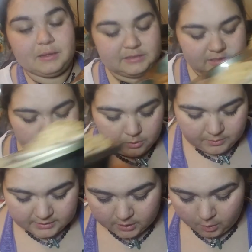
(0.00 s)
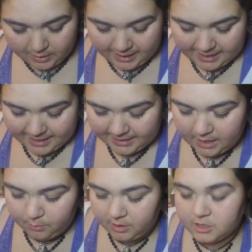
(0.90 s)
So we're gonna go ahead
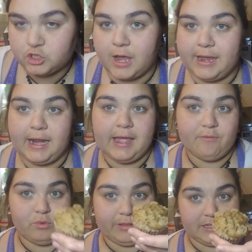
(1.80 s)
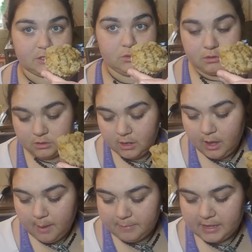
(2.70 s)
and we're gonna try it. I have one that's cooled
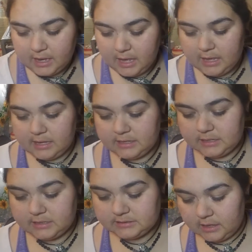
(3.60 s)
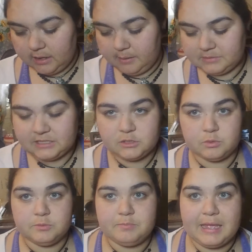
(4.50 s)
because since
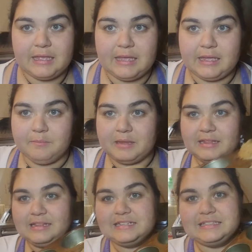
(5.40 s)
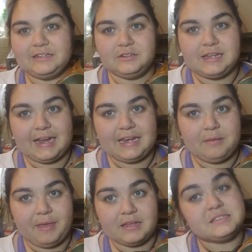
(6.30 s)
we're making them in these little
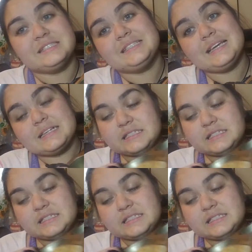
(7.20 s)
tiny pans of 6